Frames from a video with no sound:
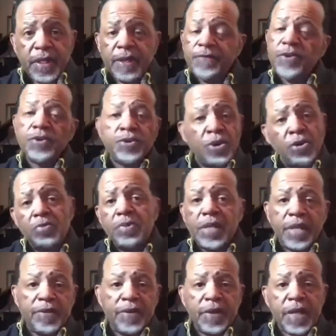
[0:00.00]
and if you don't
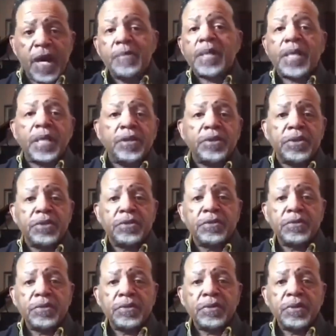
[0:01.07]
believe it, I'm going to kill you
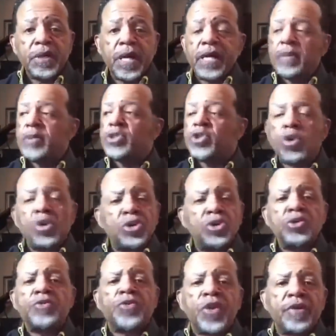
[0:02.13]
and I'm going to
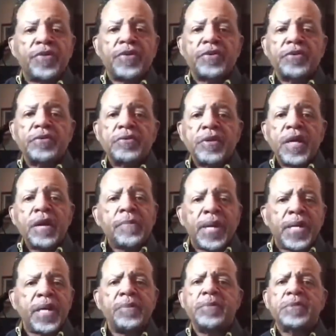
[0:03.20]
torture you forever, and
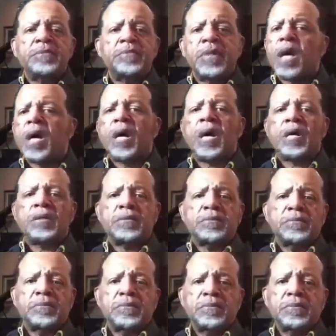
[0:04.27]
my name is God,
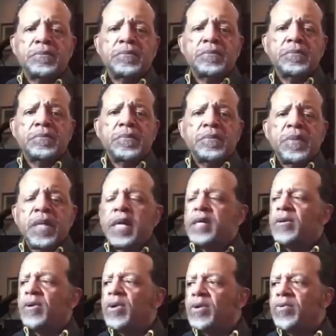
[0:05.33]

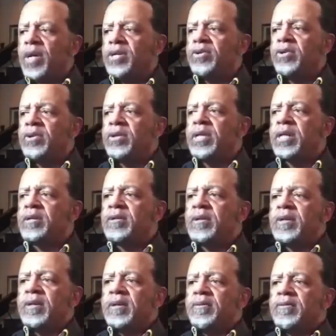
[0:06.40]
and the only way you can get
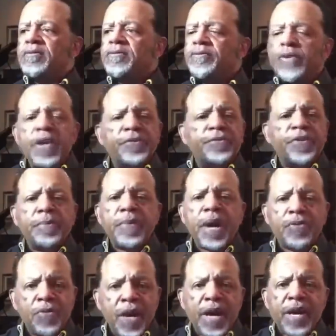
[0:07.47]
free from
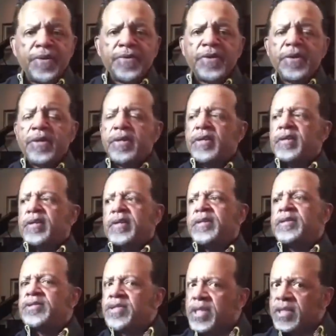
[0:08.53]
my wrath
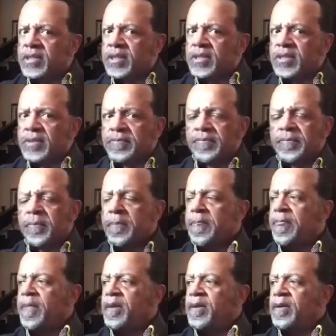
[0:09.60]
is Jesus.
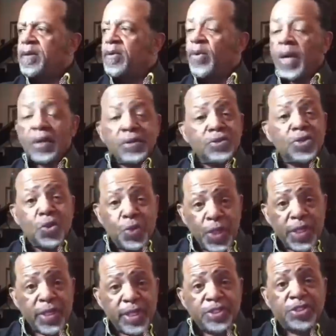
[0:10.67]
Well, do
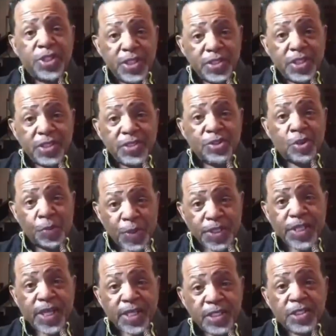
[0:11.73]
we need Jesus to
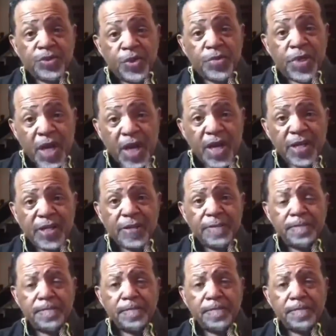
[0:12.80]
protect us from God?